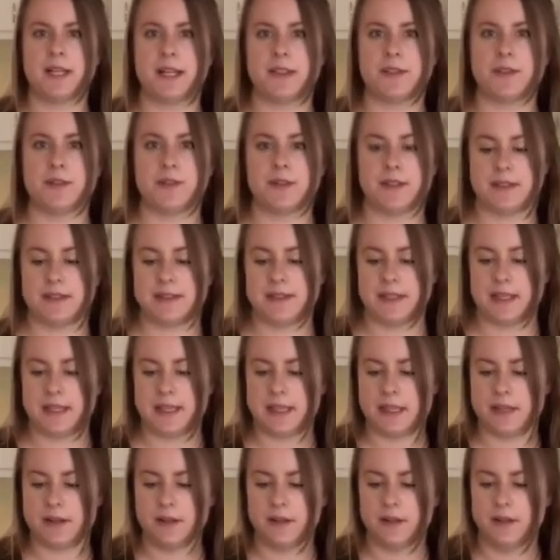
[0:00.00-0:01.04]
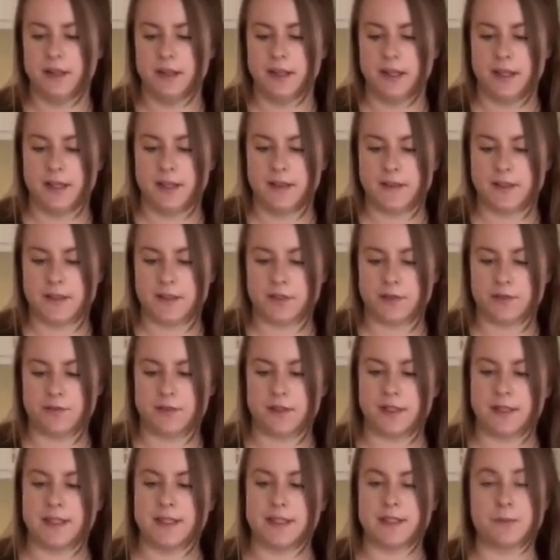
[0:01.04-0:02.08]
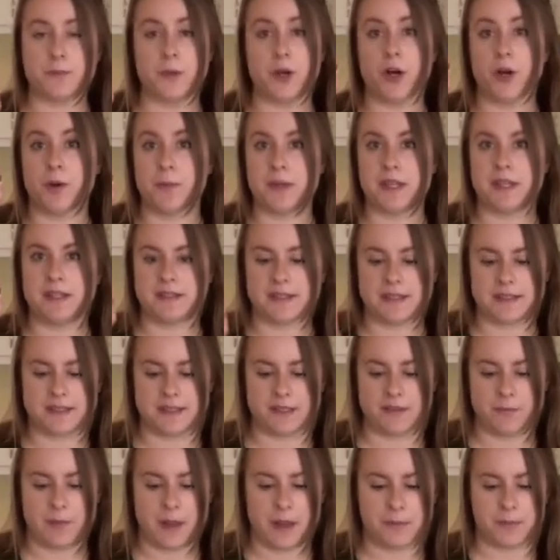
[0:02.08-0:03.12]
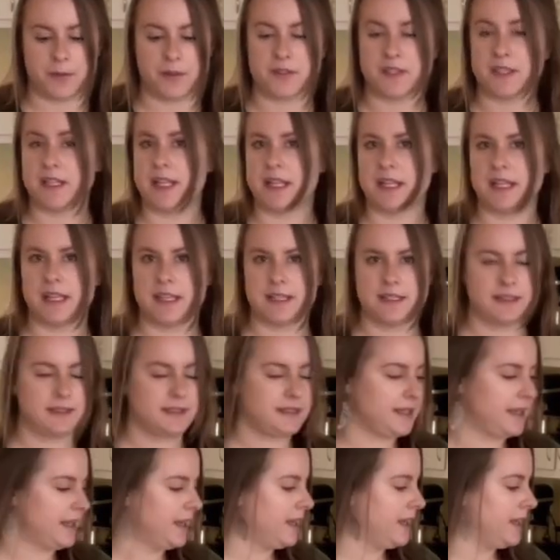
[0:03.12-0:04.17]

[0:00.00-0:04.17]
As you can see here, these are really small pieces of peppers and onions.